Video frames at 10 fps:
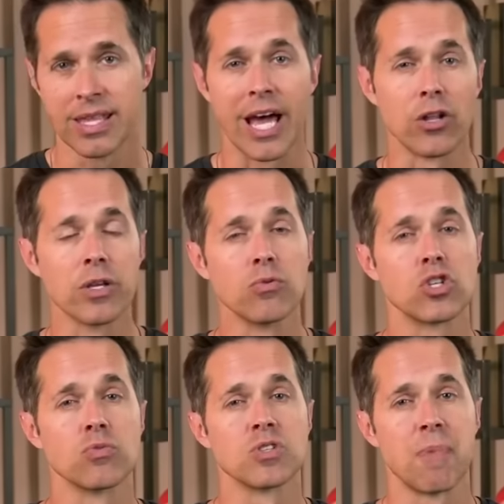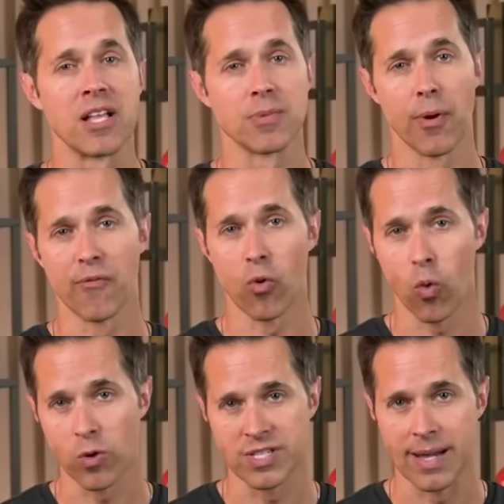Not only was she responsible for
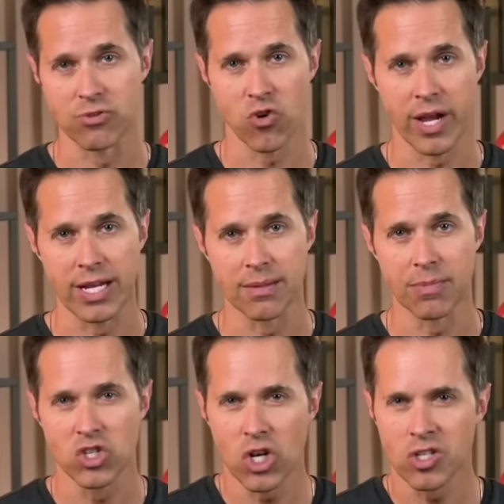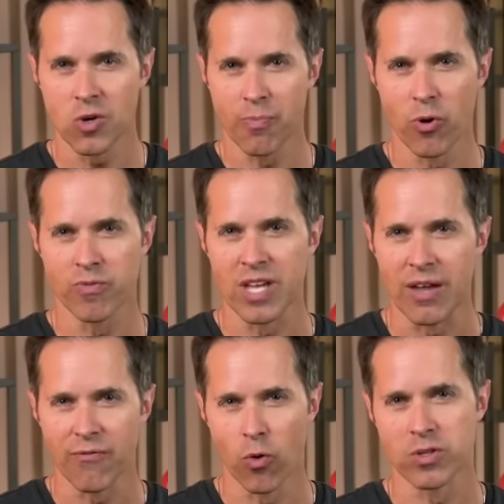wartime training, but she also proved
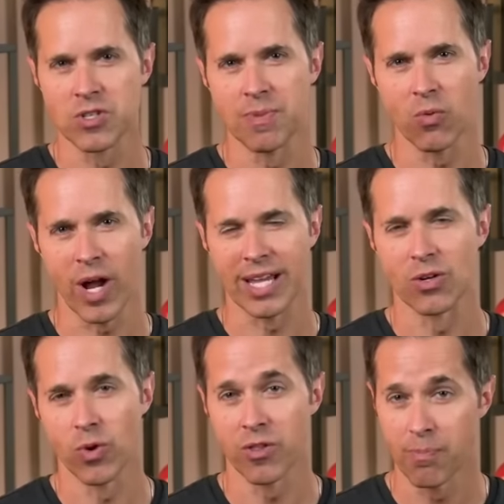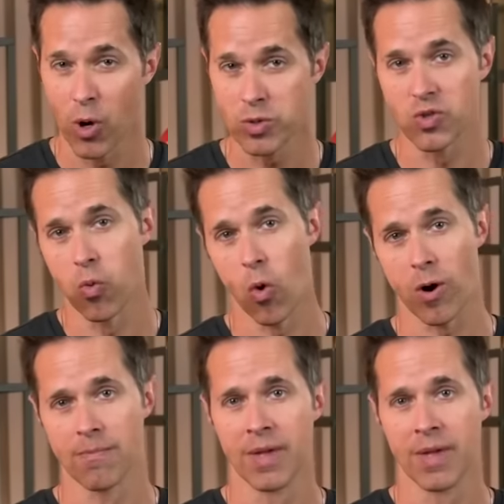a force to be reckoned with post-war.